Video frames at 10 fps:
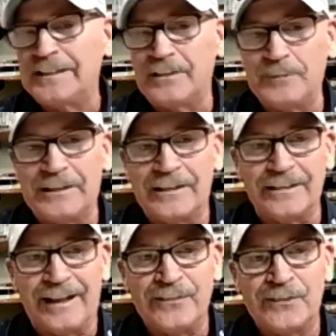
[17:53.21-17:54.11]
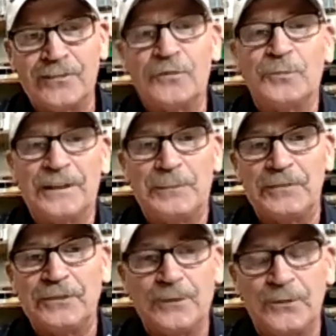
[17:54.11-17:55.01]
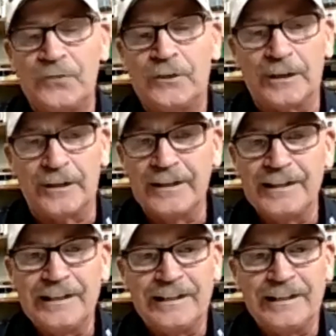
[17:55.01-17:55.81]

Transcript: He would give me the lessons. We would use the